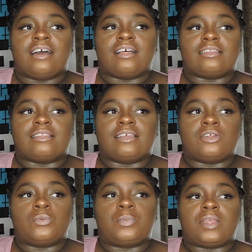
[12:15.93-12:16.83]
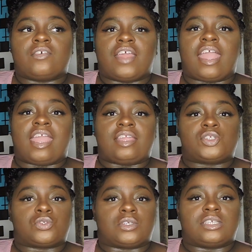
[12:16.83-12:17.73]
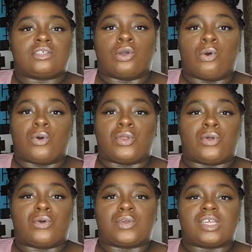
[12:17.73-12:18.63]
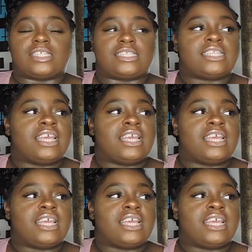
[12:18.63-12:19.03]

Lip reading: a little bit of hatred going on, because